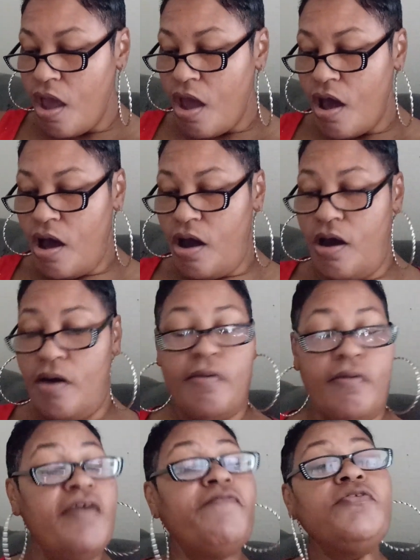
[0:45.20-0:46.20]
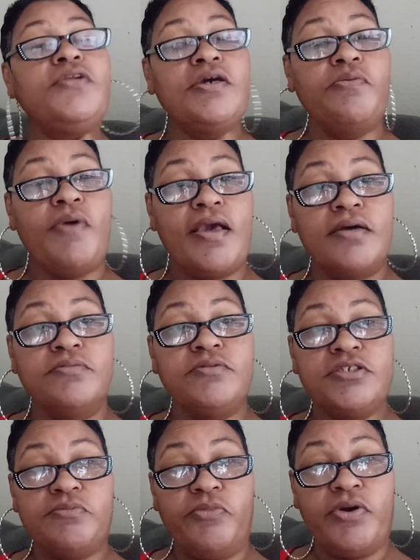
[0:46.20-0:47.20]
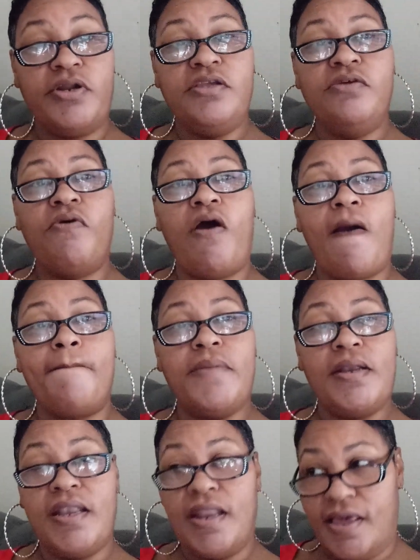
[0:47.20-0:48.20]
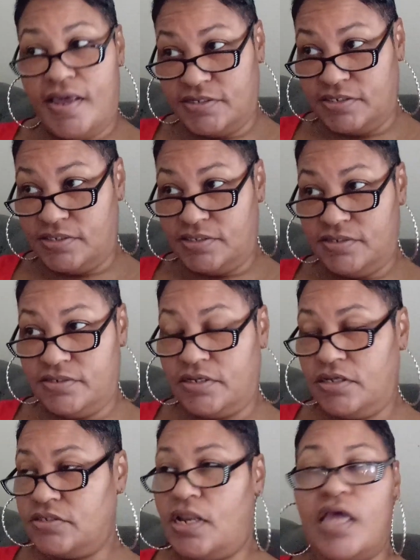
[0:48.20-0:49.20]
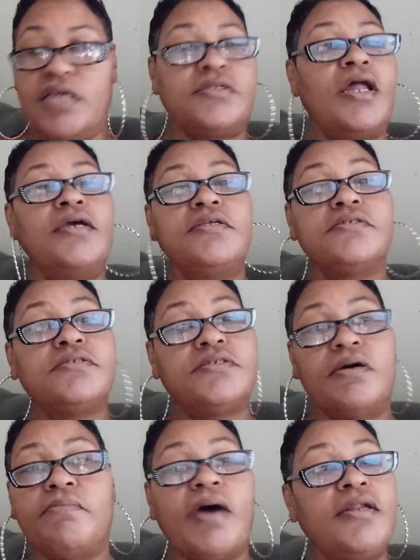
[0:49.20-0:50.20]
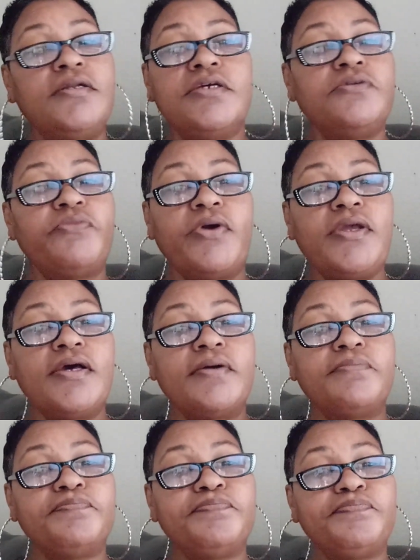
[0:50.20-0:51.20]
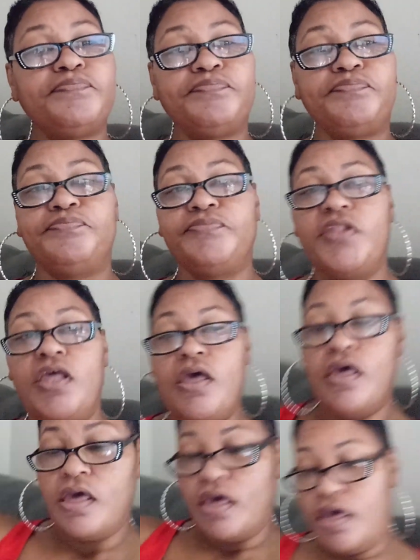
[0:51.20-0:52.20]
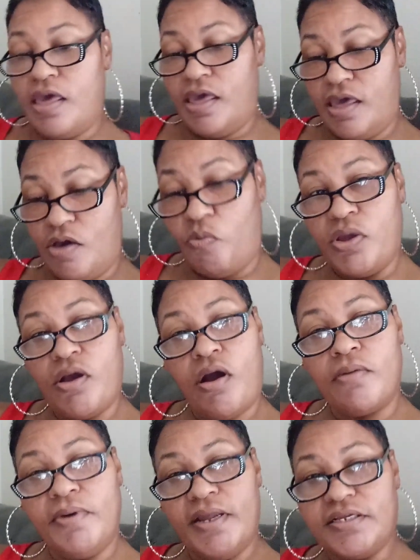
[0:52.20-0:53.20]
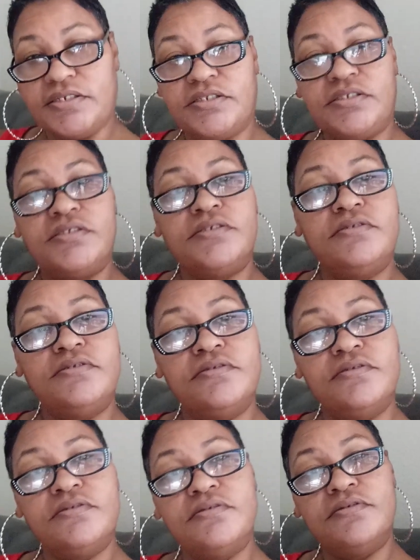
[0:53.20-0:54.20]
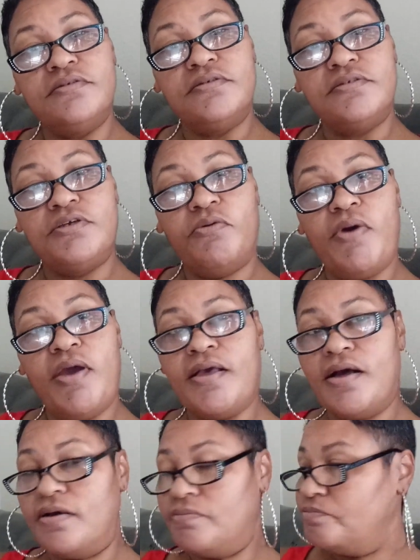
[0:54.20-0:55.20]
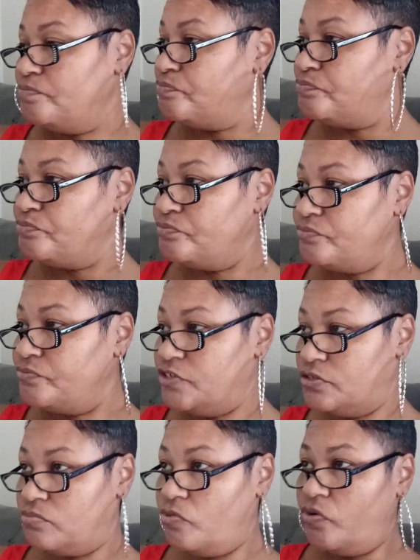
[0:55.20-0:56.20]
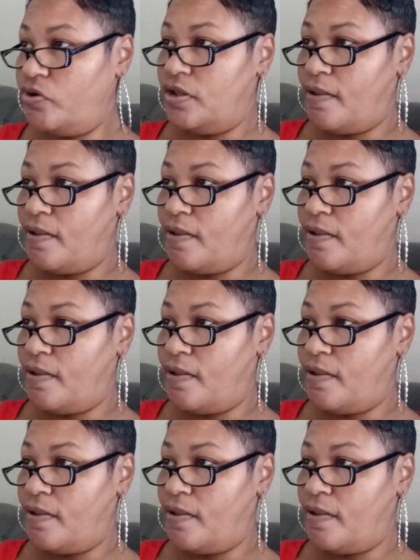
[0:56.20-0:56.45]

Um, if you did wake up this morning, you are blessed. Because last night, somebody didn't wake up. And we are blessed to wake up this morning.